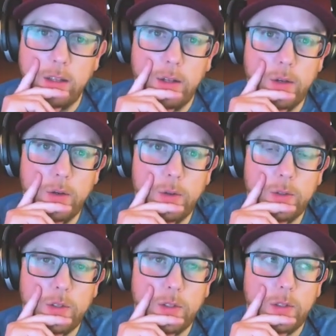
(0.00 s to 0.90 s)

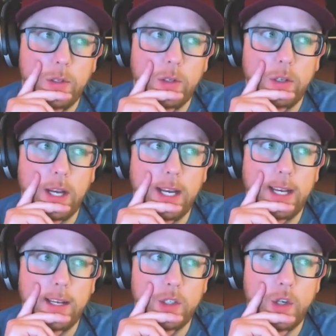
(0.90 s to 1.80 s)
who's
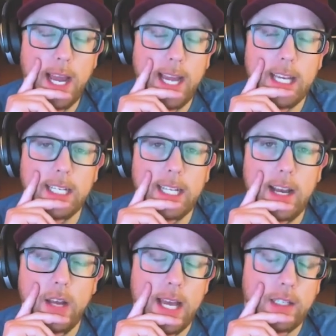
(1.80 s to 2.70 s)
uh, tracking
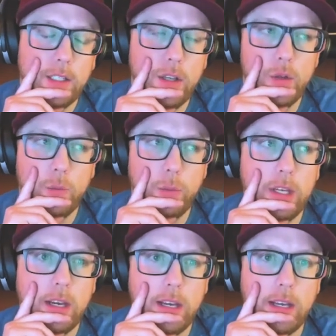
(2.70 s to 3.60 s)
down Jesus
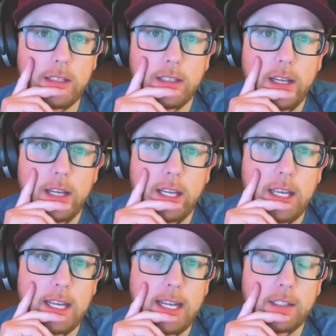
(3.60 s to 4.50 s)
because
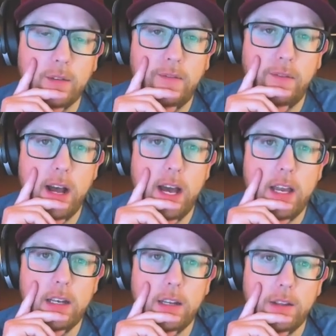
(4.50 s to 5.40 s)
he needs to
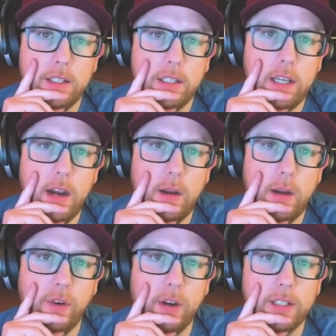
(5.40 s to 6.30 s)
find the
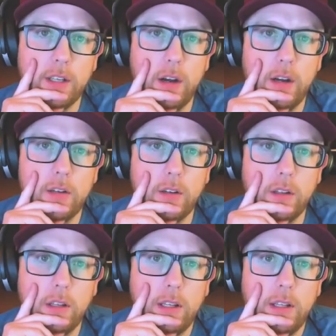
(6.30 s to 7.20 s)
scarab for his uncle.